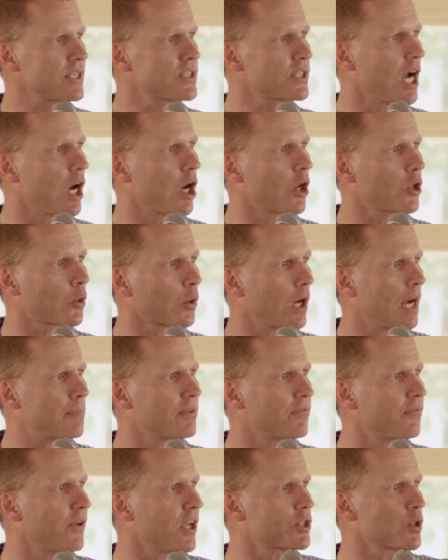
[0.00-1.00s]
I saw
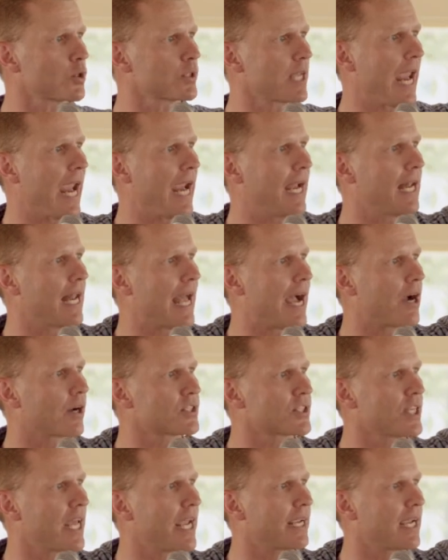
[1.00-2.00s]
corrupt officials handing
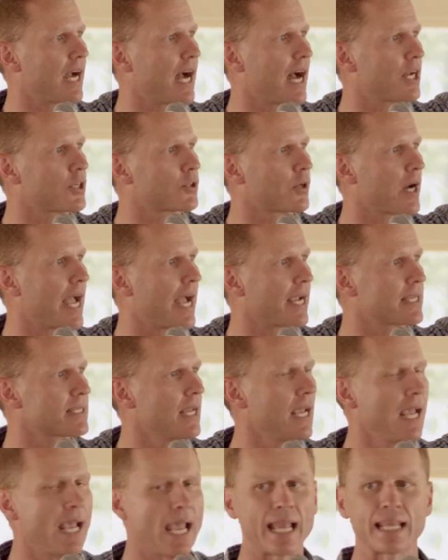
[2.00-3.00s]
out state
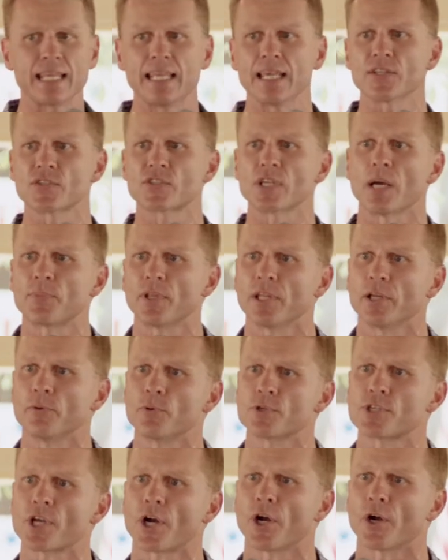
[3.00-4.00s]
contracts and getting something
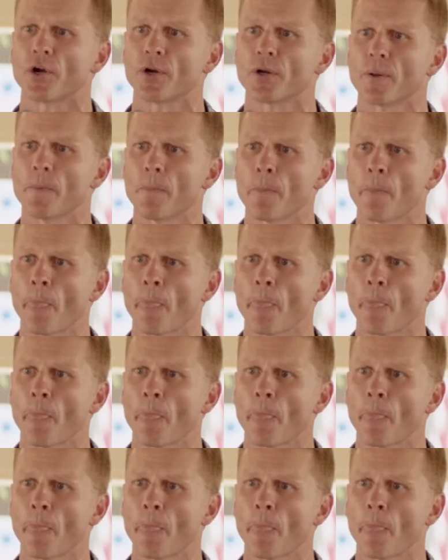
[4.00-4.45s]
in return.